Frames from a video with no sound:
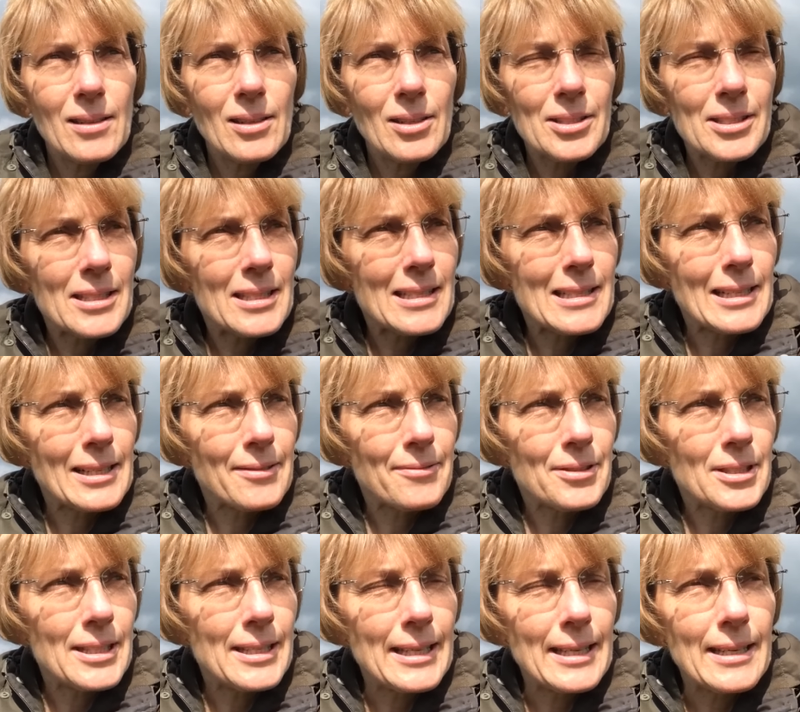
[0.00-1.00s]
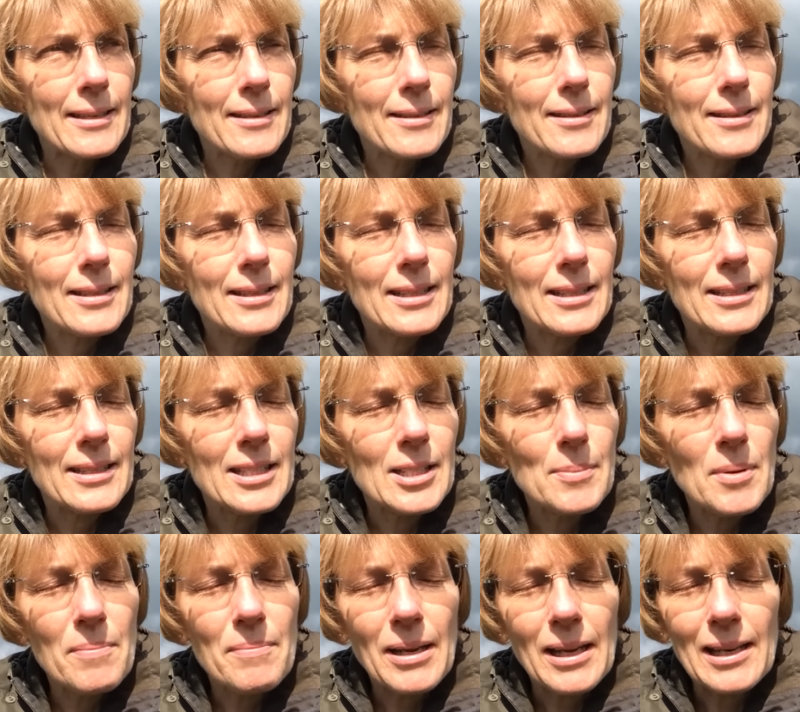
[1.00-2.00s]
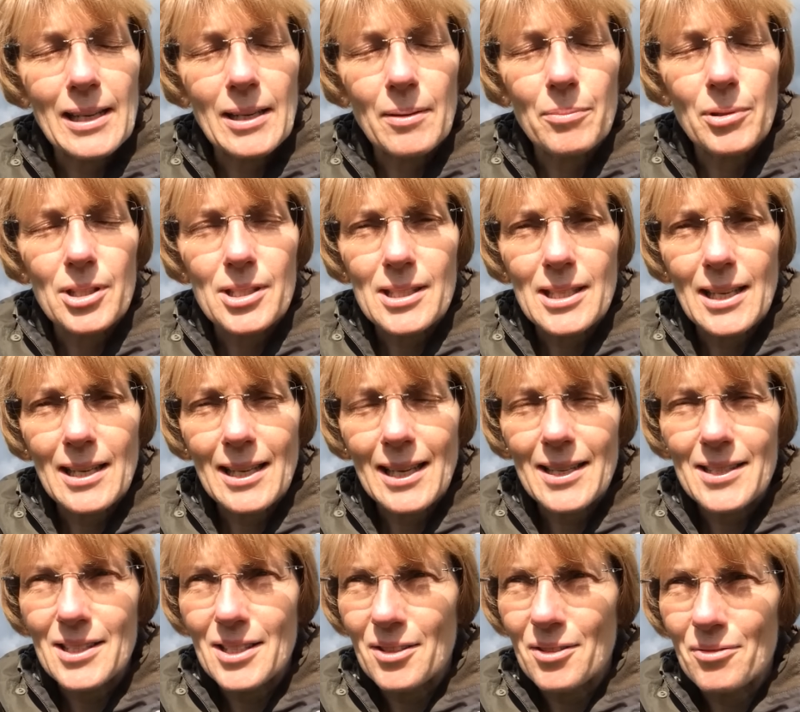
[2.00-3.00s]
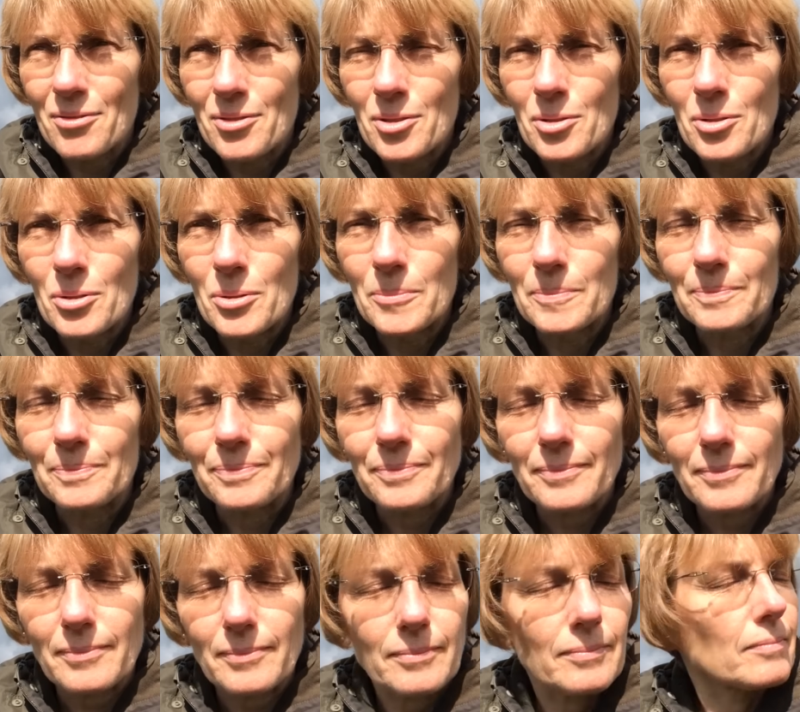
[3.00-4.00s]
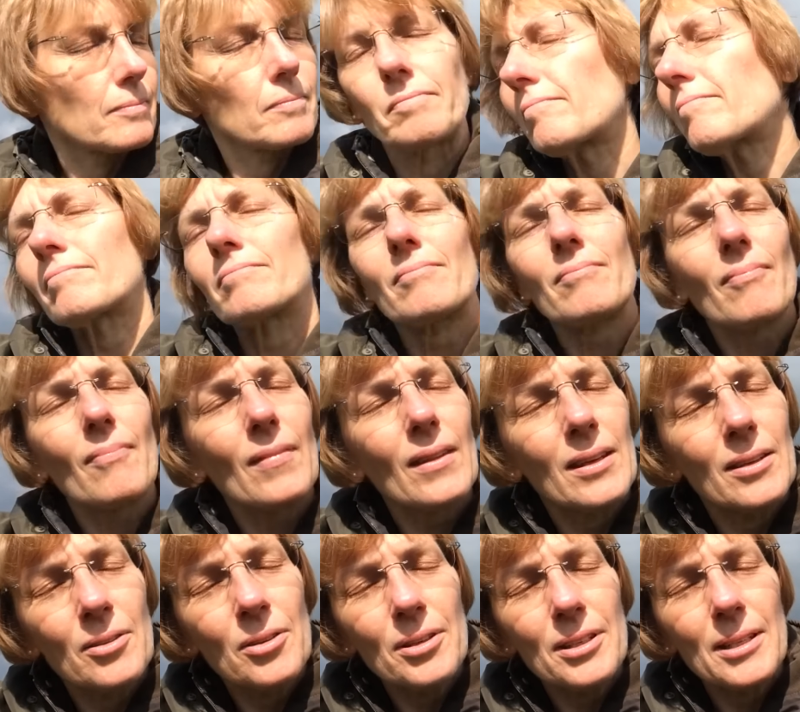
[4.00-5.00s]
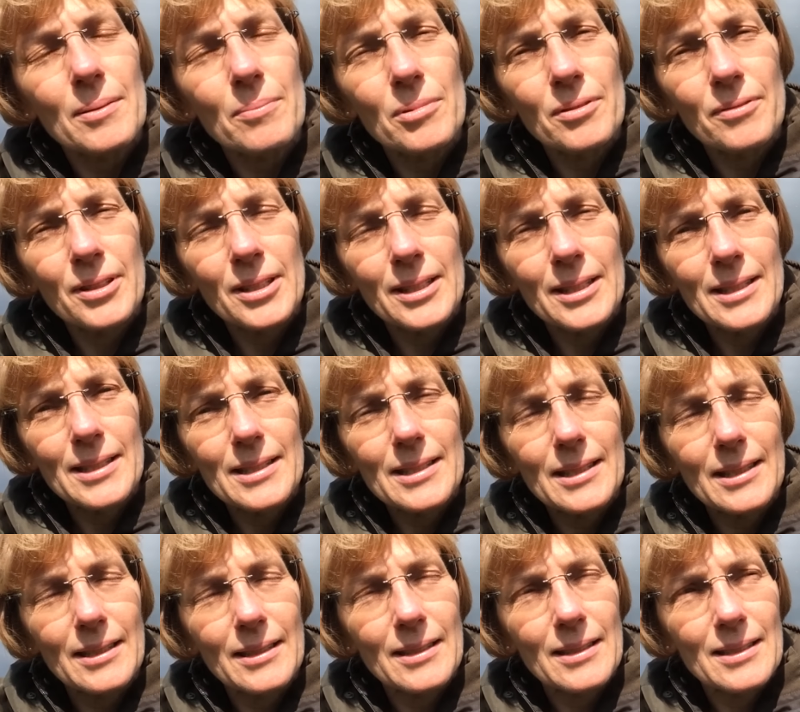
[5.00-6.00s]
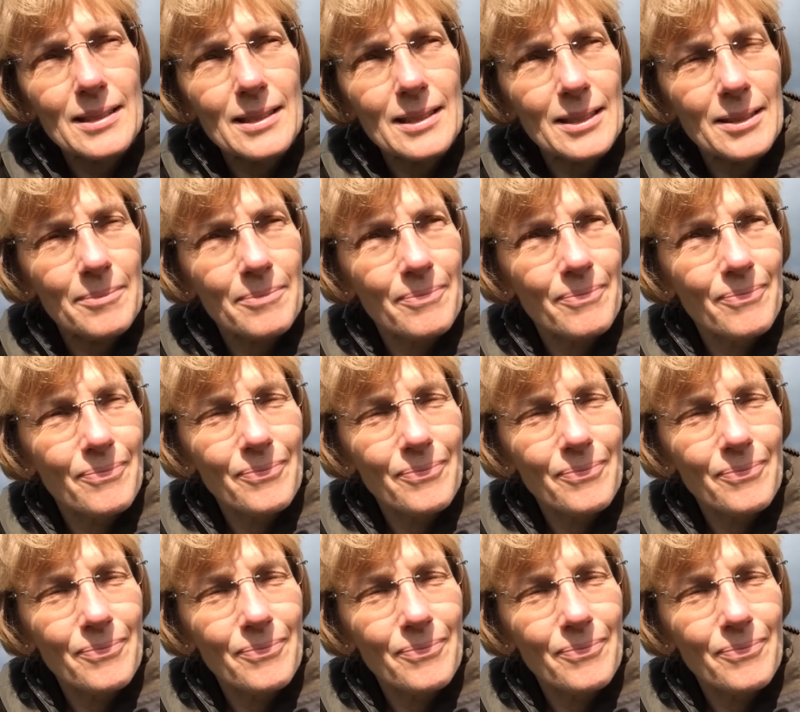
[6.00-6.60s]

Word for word: lost his life today. Uh, he'd been battling prostate cancer for a good number of years, and um,